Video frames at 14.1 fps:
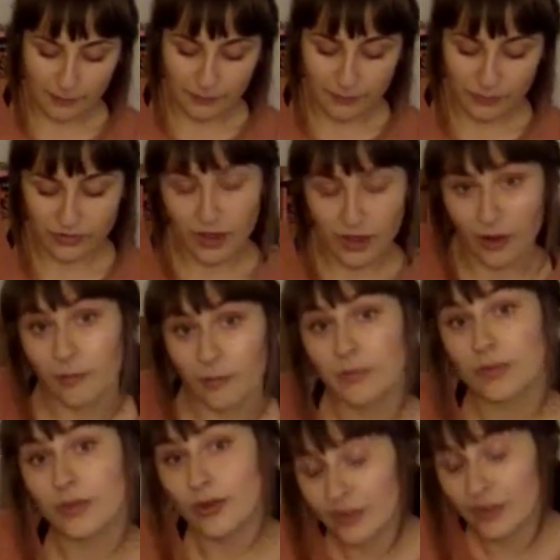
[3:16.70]
So
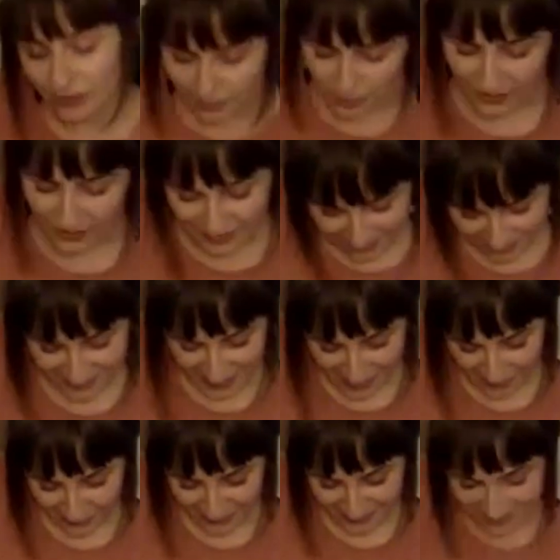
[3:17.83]
those are some good things to
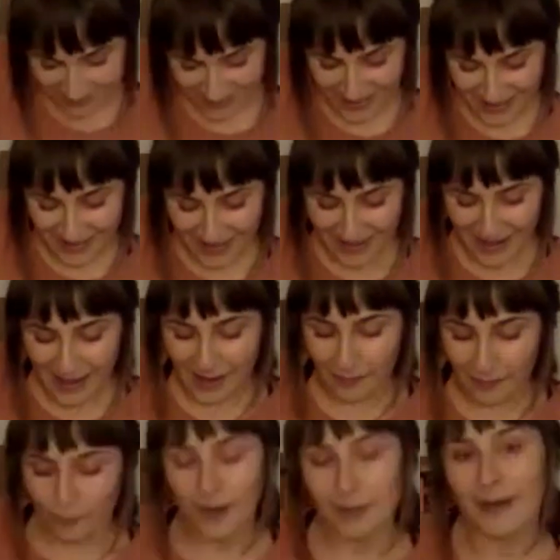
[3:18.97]
hybrids.
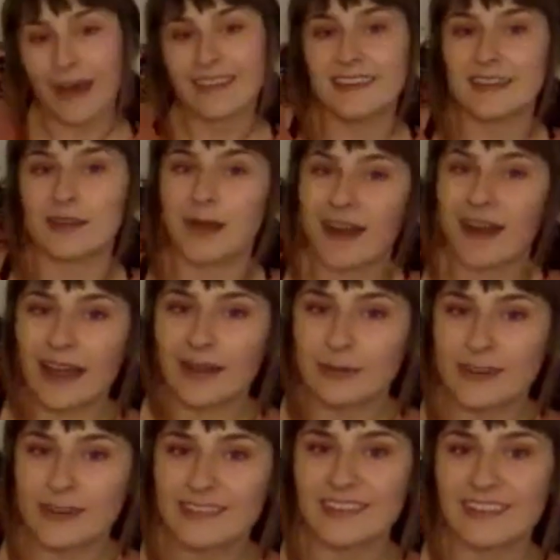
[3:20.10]
One bad thing about
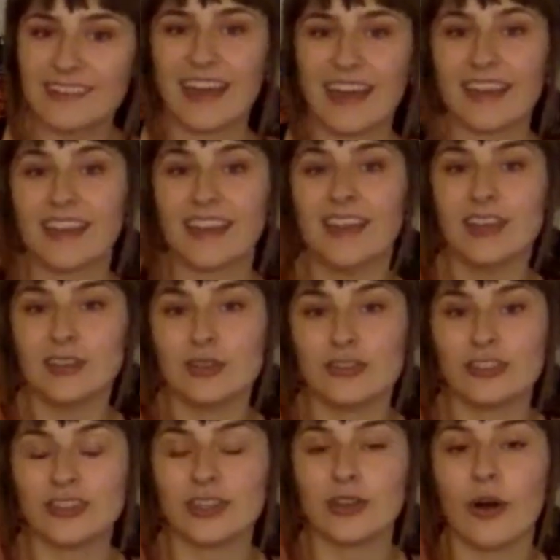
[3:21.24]
hybrids is that
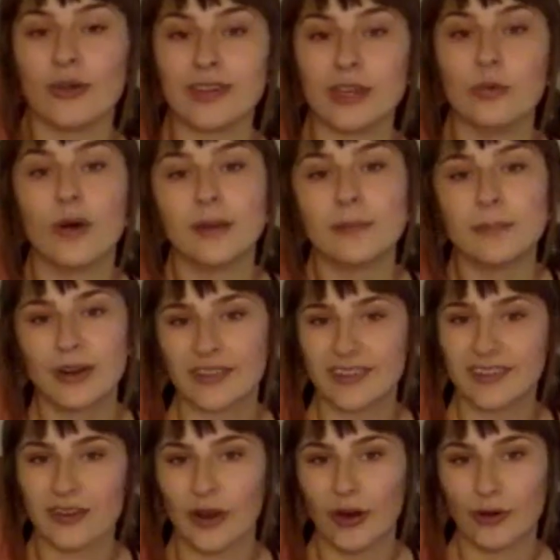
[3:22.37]
usually only one
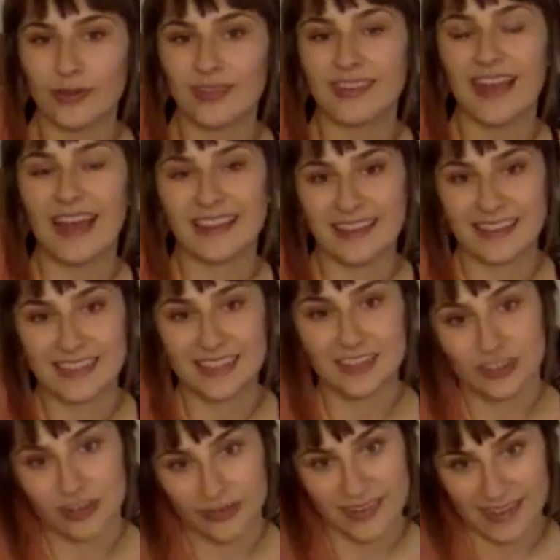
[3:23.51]
person owns that lineage
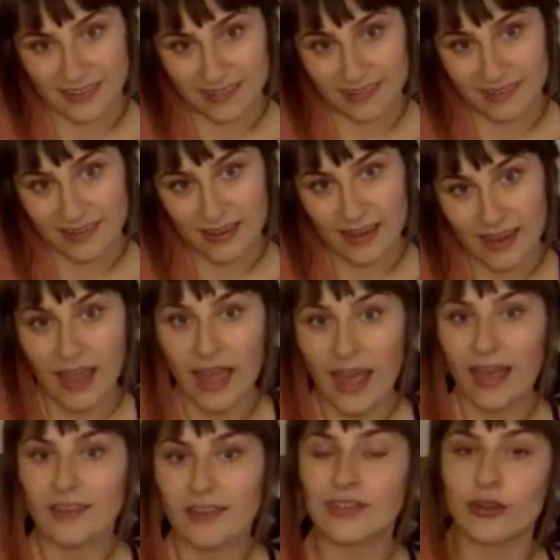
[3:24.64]
of seeds.
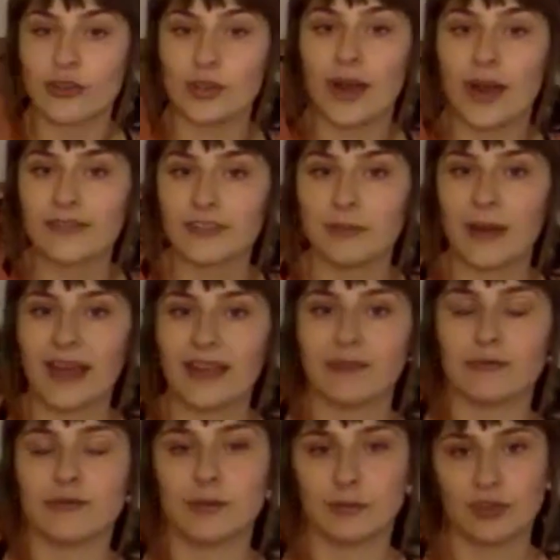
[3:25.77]
And so you have to buy them
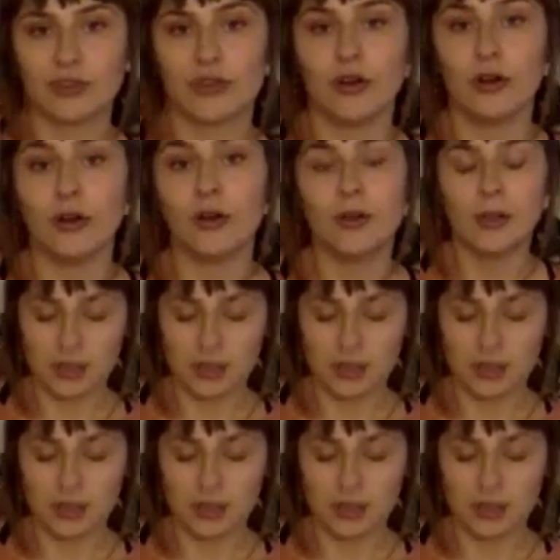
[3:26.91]
from the sole